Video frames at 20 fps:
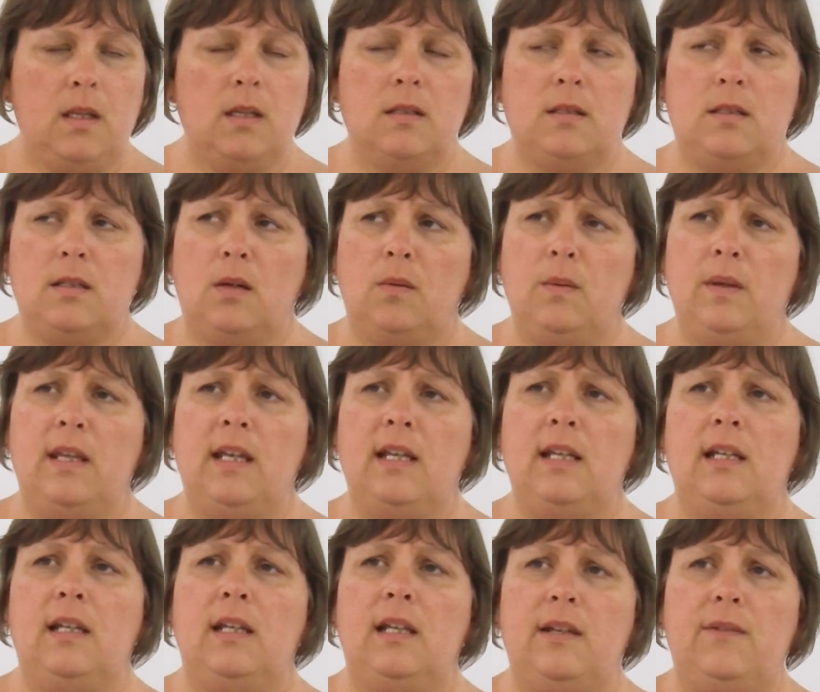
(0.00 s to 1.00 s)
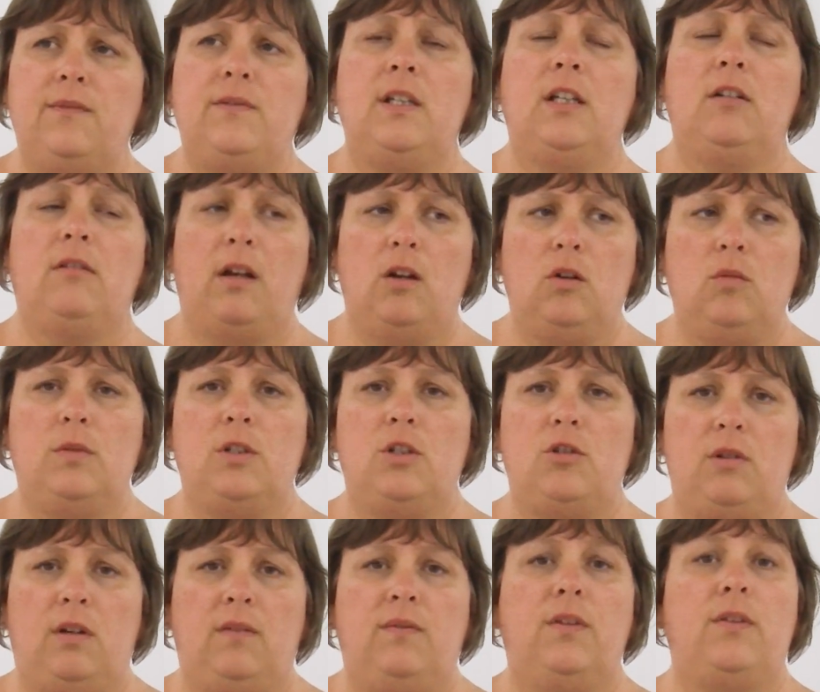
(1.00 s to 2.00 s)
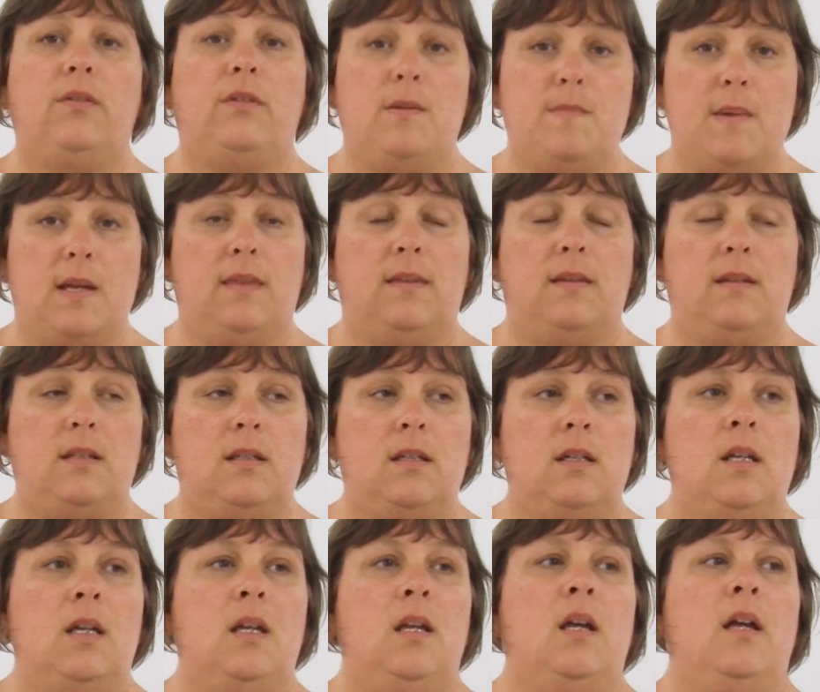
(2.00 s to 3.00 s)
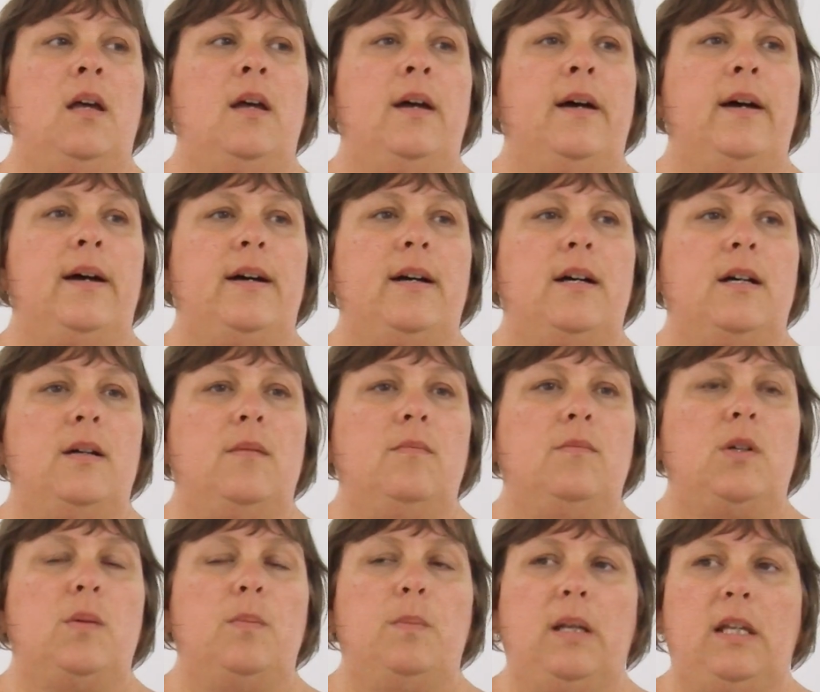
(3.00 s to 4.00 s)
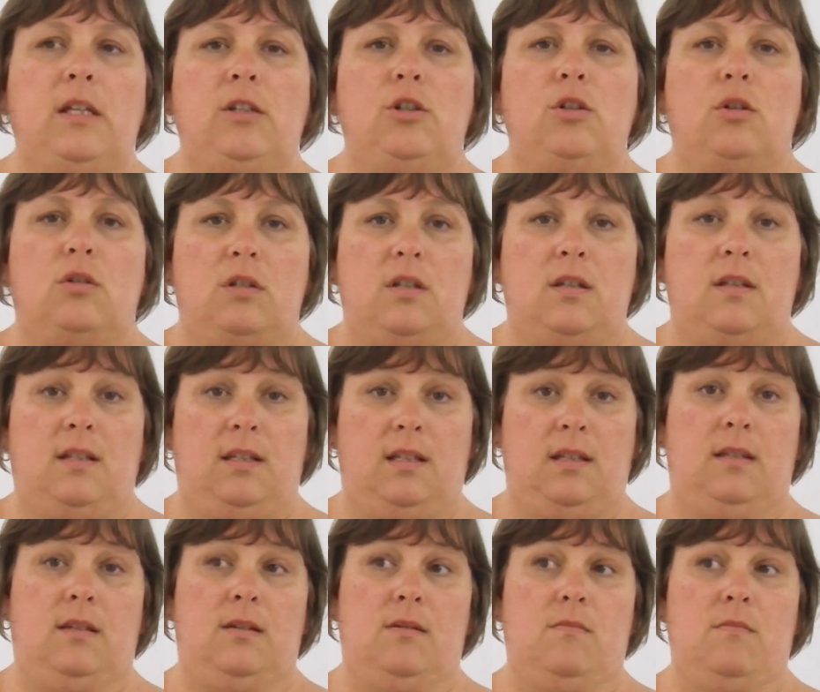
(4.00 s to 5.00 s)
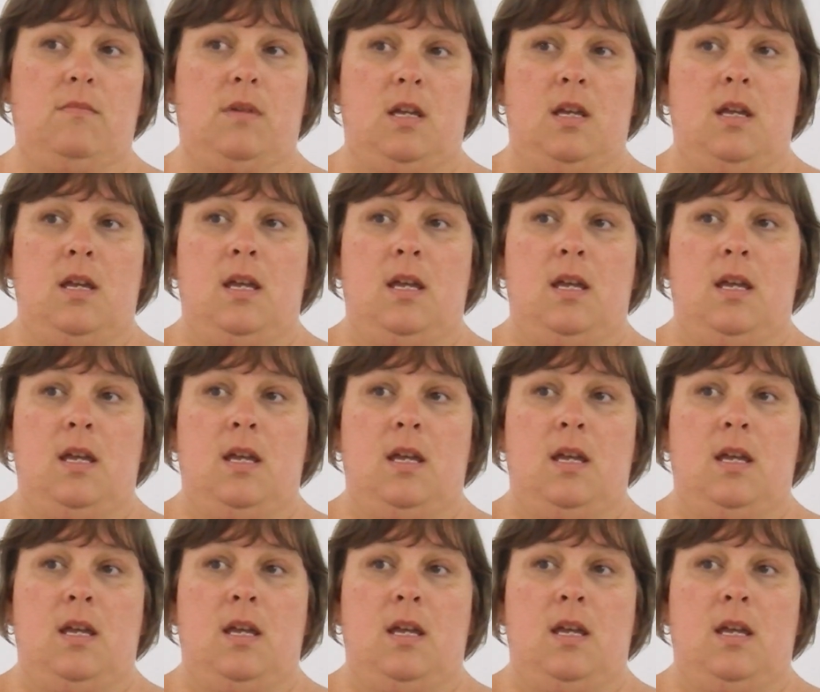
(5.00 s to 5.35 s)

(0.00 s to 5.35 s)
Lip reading: So we then lived in Great Ormond Street for 3 months. Complete shock to the system.